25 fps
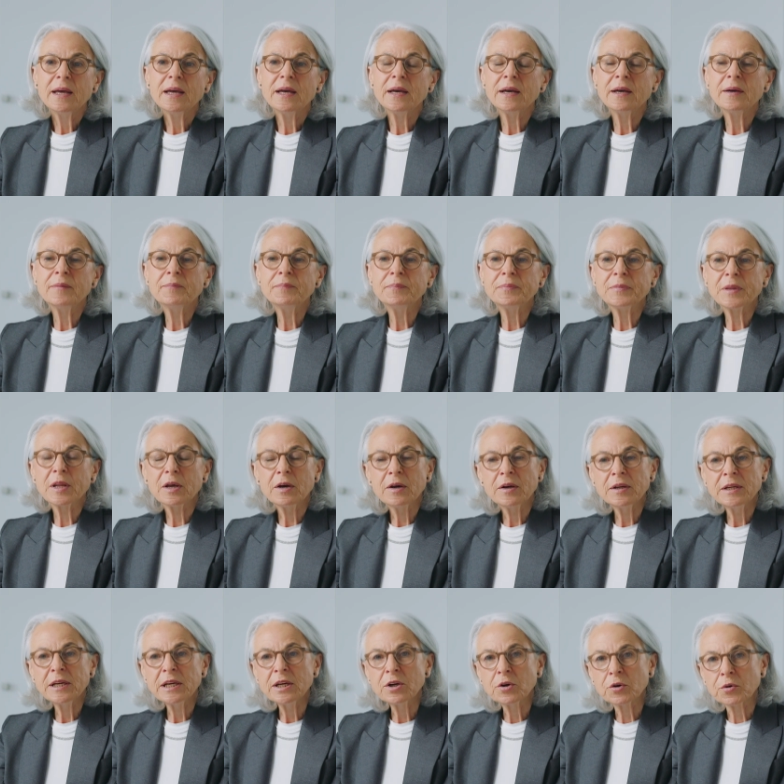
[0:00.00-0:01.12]
Um,
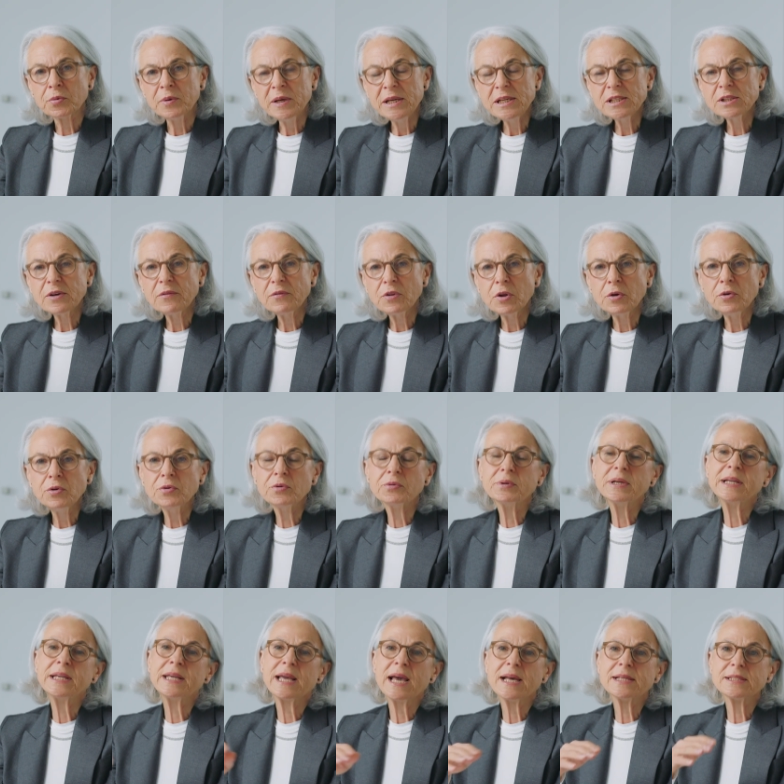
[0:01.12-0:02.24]
an increase of the
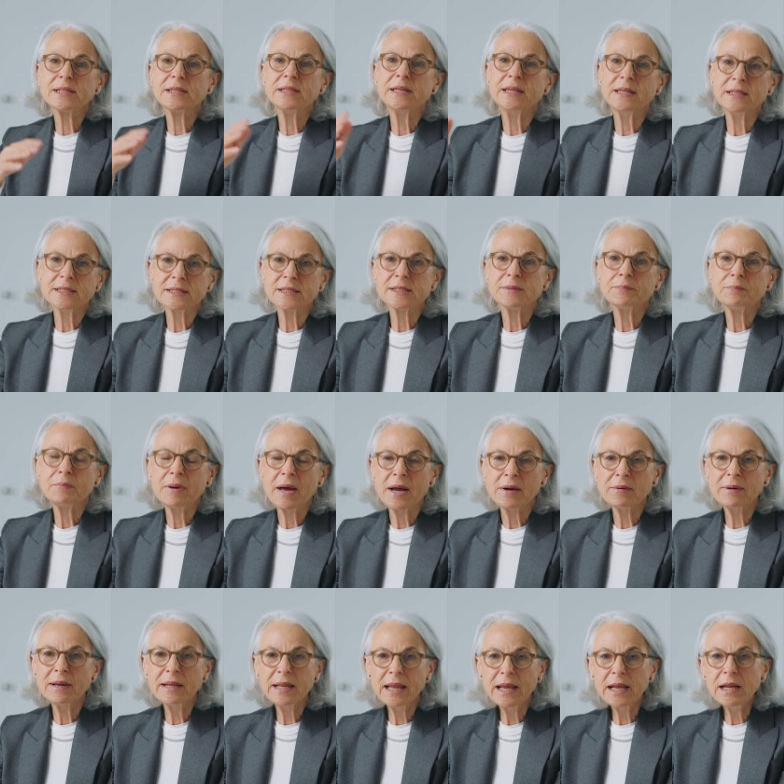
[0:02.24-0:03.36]
uric acid is
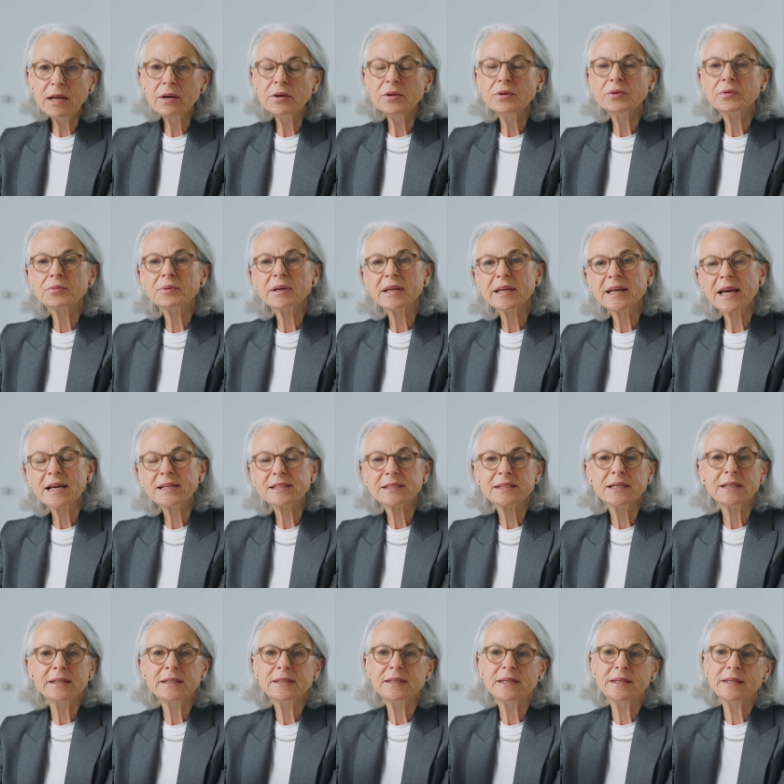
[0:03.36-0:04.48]
parallel. A uric
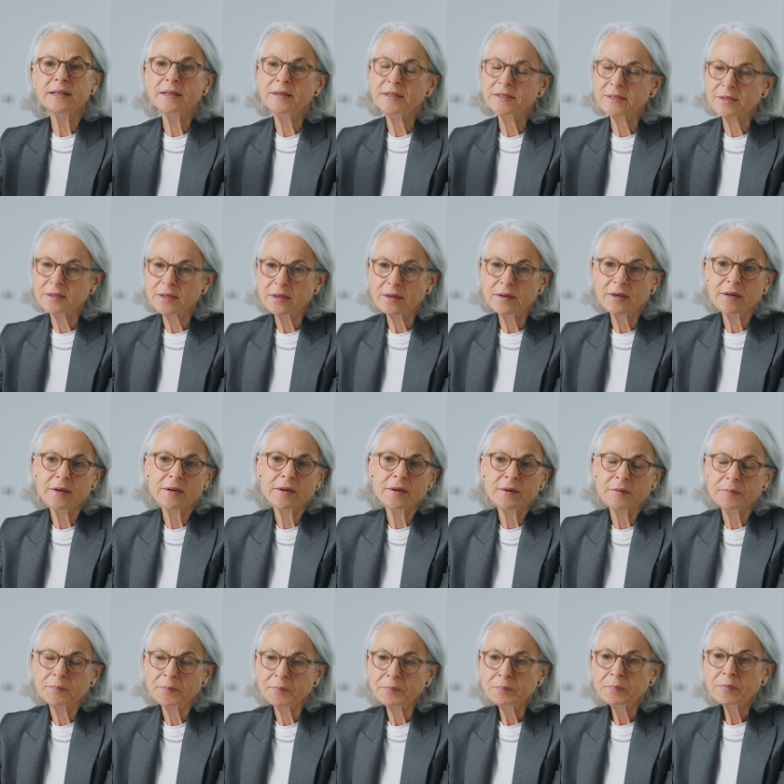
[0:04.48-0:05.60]
acid is
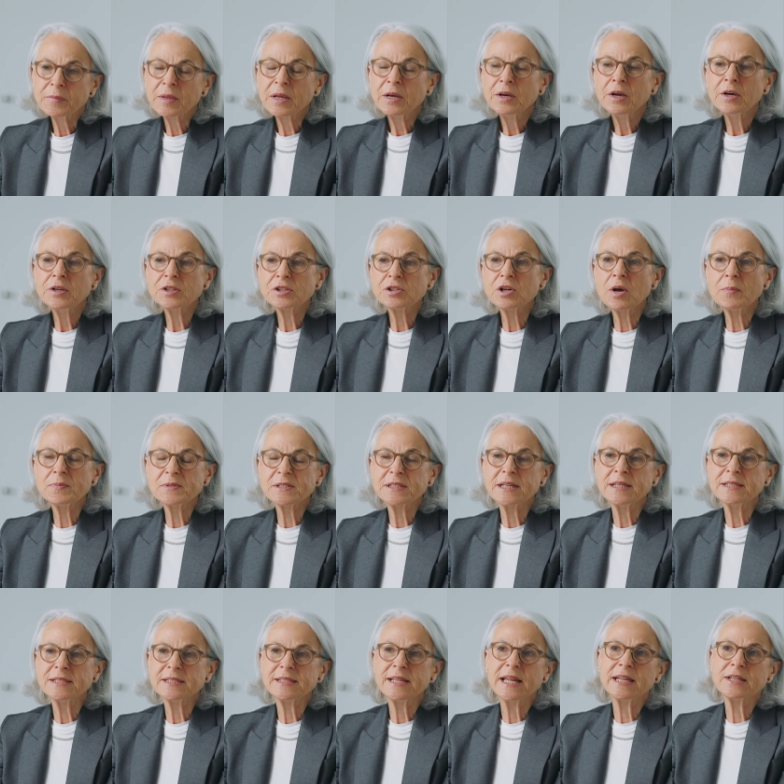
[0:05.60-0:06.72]
um, a
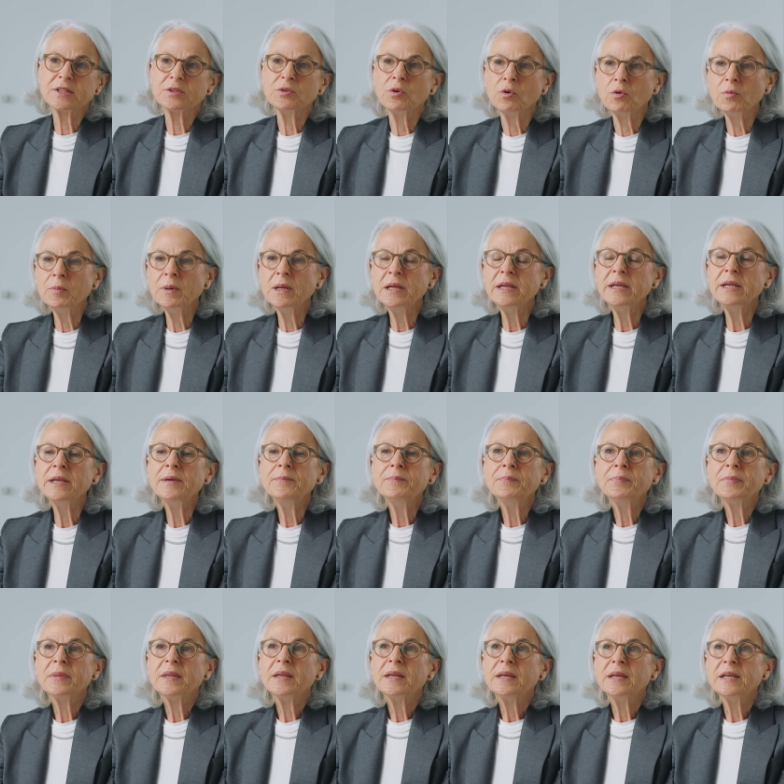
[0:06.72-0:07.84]
substance that normally
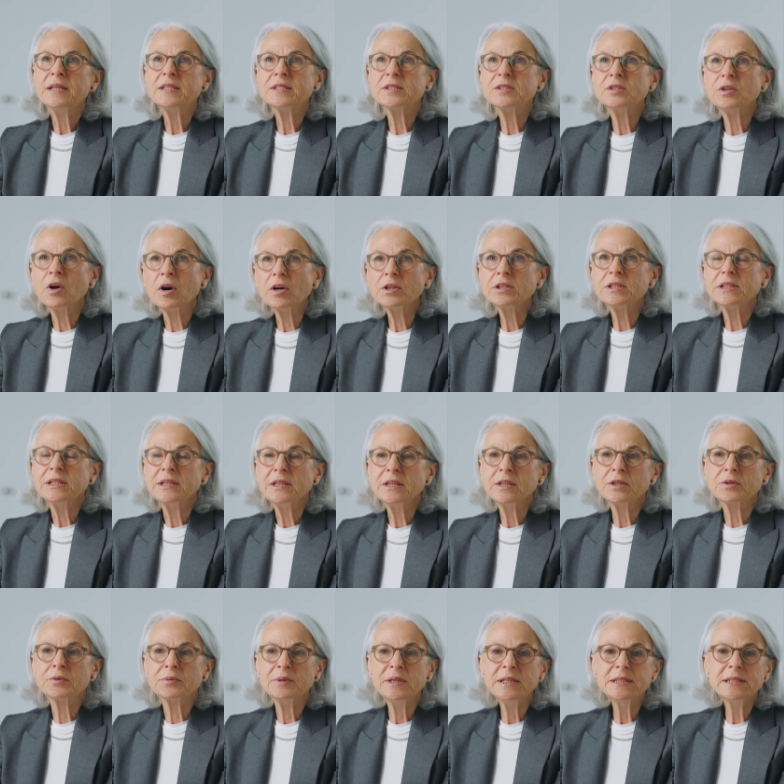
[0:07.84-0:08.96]
is not
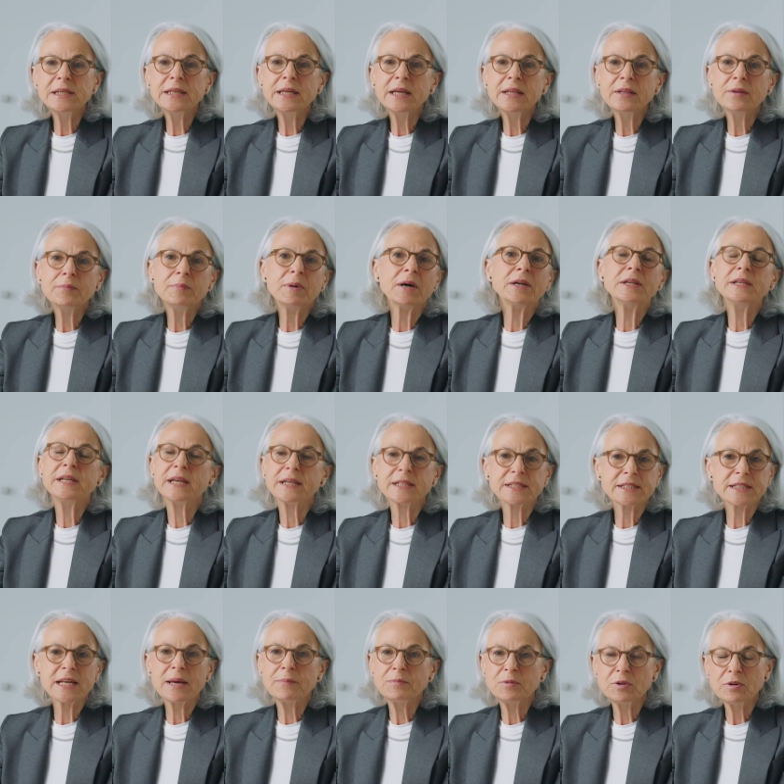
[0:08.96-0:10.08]
increasing in the body
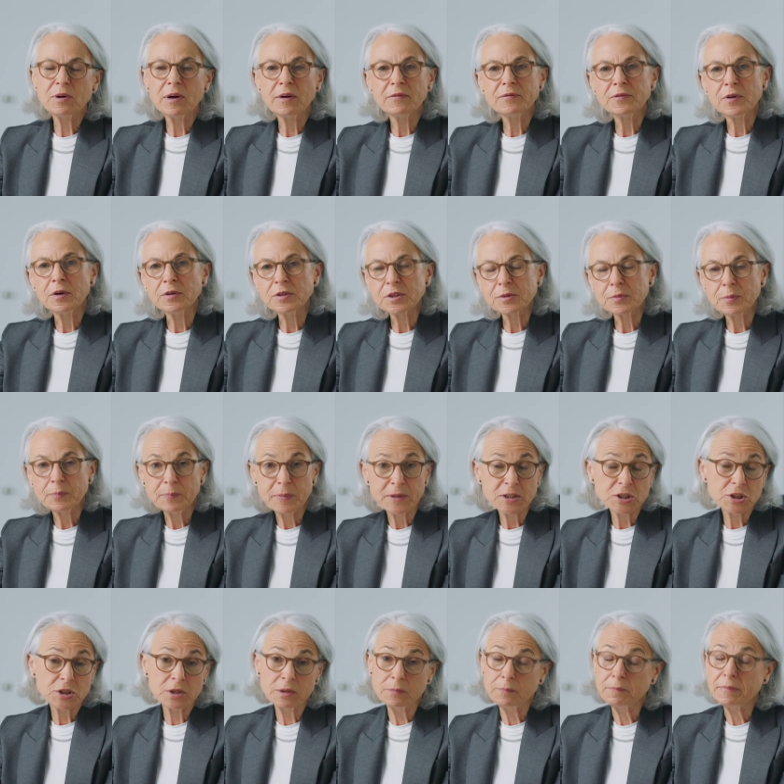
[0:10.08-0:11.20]
except you have a
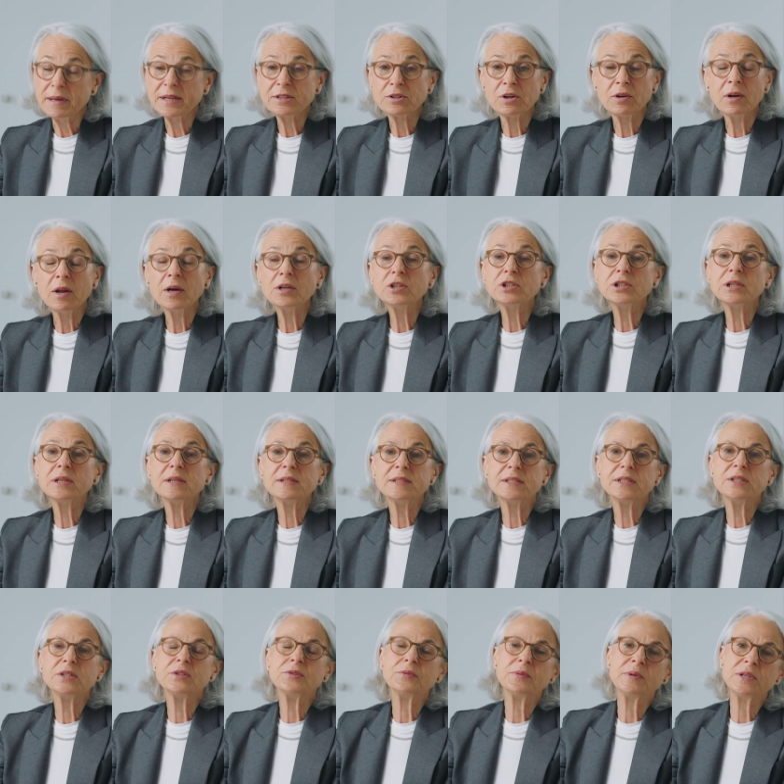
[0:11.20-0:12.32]
special pathological
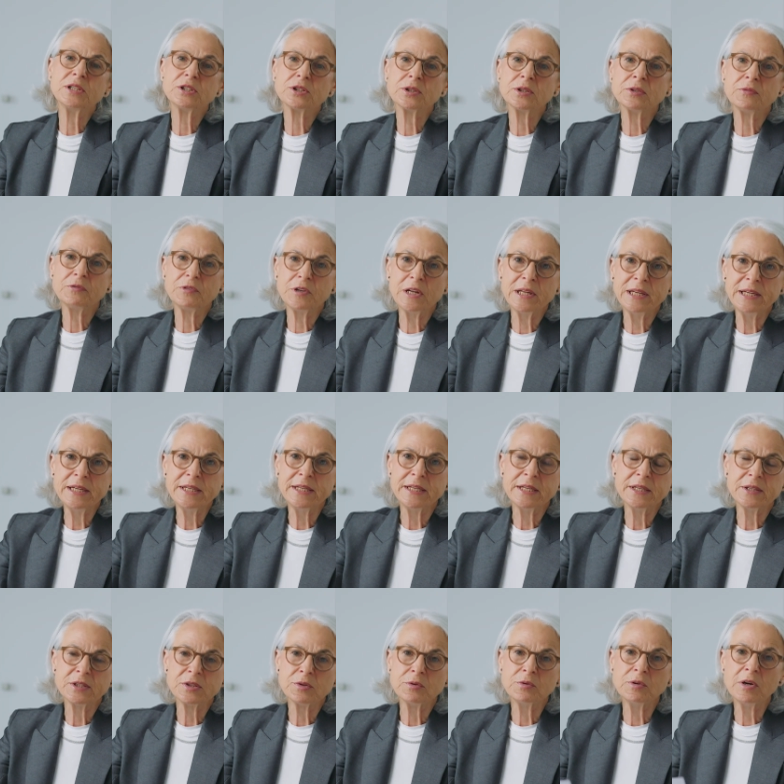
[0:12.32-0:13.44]
situation
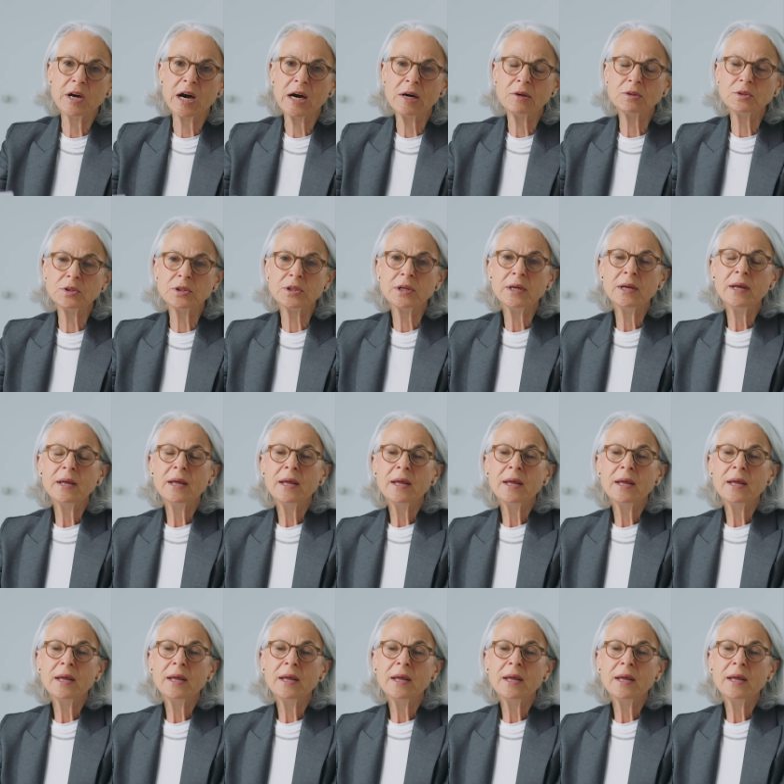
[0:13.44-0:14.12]
leading to gout.